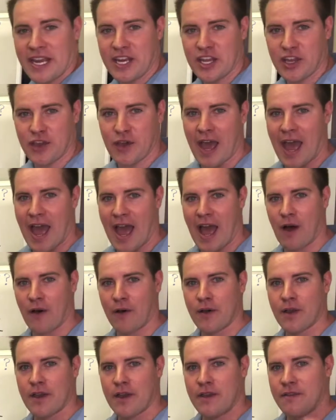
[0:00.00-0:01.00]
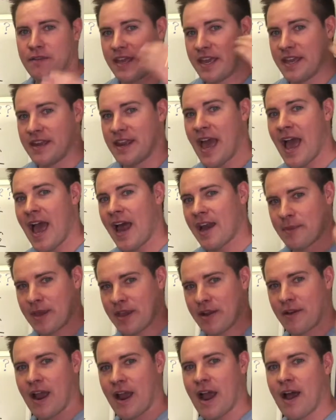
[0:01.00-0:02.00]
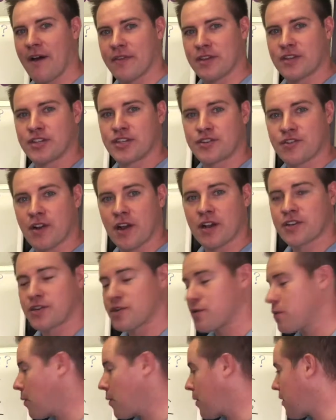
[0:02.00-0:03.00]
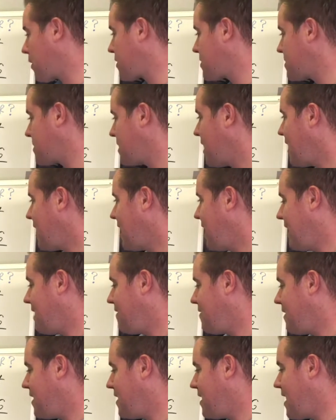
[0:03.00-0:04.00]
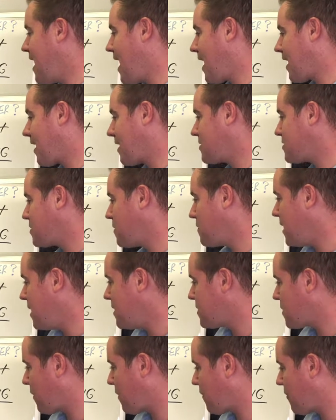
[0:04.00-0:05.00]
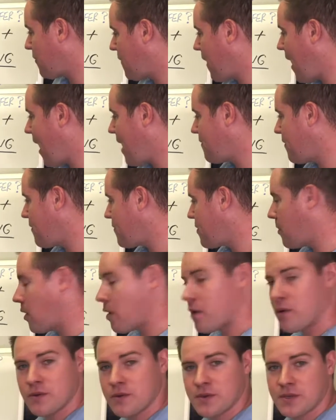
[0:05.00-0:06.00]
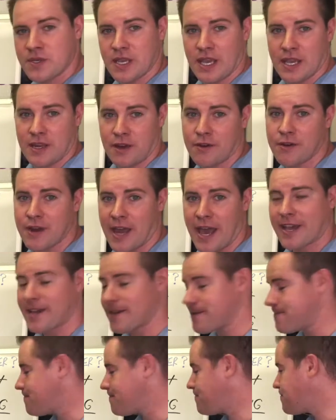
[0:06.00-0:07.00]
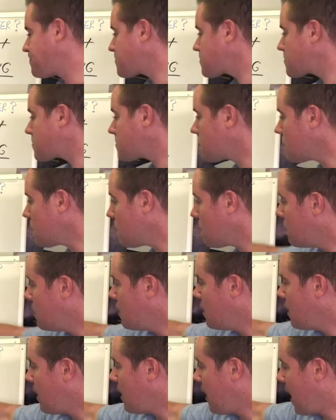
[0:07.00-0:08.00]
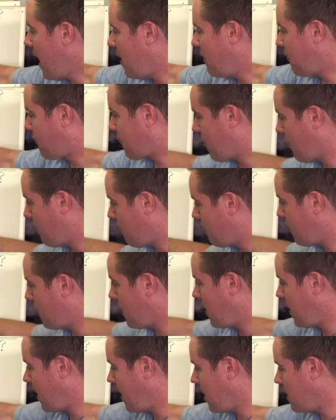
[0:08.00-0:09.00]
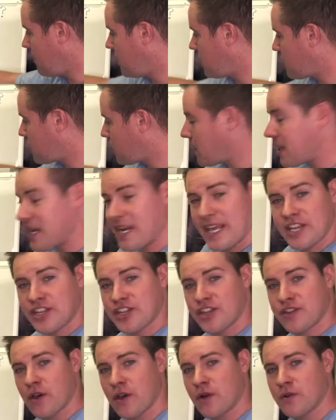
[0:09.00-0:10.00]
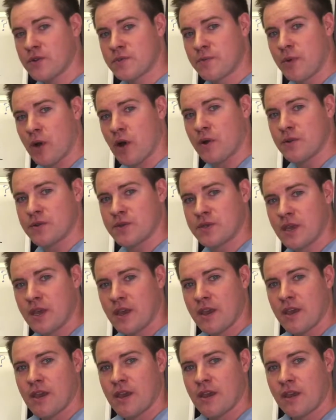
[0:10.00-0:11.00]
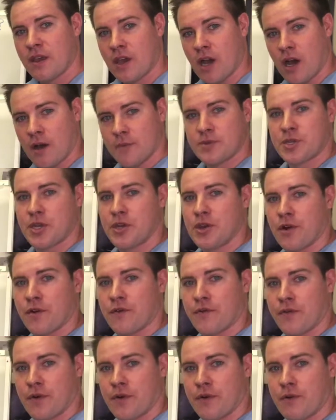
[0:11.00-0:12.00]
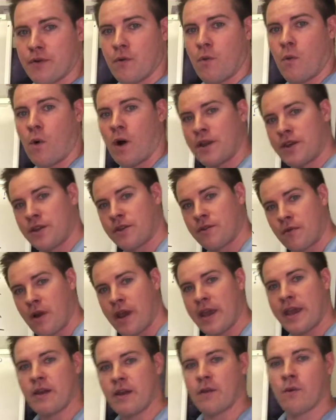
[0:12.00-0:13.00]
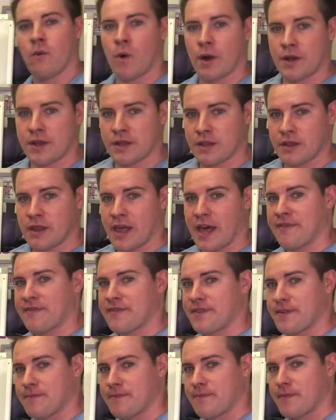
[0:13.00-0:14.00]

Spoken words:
to you how the anatomy or how the structure works in the neck. So these are 5 of the bones in your neck. And from in between each of those bones comes a nerve root, one to the right, one to the left.